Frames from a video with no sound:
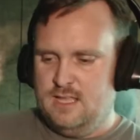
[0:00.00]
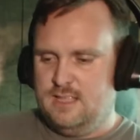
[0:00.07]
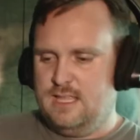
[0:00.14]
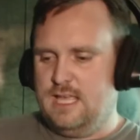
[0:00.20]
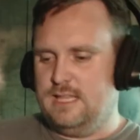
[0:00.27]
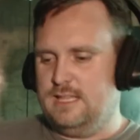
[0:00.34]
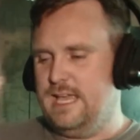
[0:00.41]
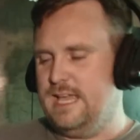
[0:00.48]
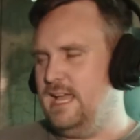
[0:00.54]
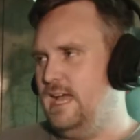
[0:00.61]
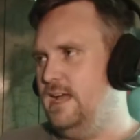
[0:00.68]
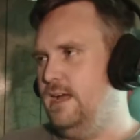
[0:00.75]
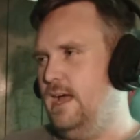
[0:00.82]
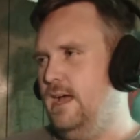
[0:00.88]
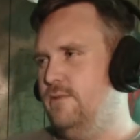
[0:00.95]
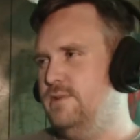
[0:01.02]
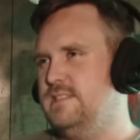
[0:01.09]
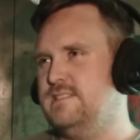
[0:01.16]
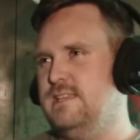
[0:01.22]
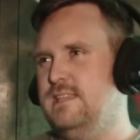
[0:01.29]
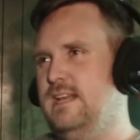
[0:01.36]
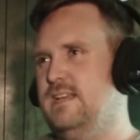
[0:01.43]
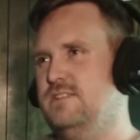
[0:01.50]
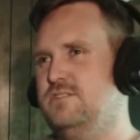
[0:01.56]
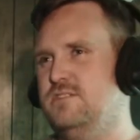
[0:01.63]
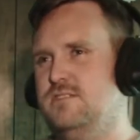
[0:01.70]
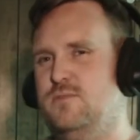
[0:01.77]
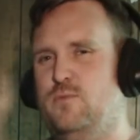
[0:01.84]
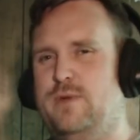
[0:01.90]
Yeah, like, I would say that as
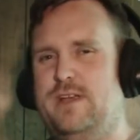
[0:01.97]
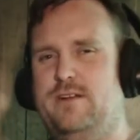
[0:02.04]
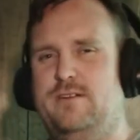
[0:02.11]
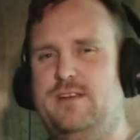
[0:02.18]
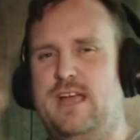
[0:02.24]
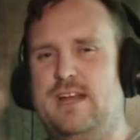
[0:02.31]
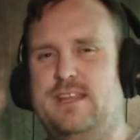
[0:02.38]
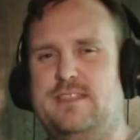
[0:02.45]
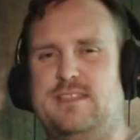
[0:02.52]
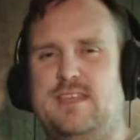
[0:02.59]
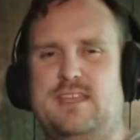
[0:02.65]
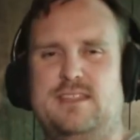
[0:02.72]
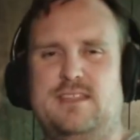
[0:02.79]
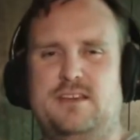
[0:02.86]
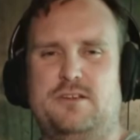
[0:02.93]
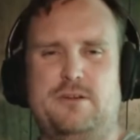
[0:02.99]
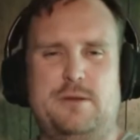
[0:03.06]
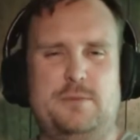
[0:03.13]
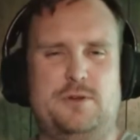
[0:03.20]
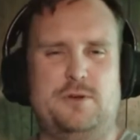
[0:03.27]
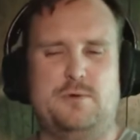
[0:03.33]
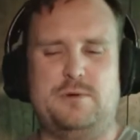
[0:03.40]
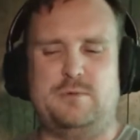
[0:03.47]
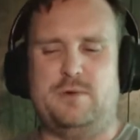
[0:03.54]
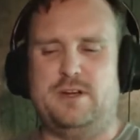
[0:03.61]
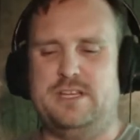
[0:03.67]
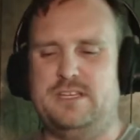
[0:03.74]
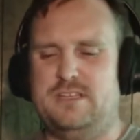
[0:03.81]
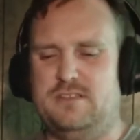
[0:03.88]
just a weird kind of thing that a criminal would
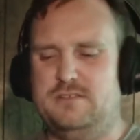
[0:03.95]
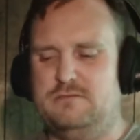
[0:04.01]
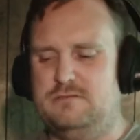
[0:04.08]
want to do.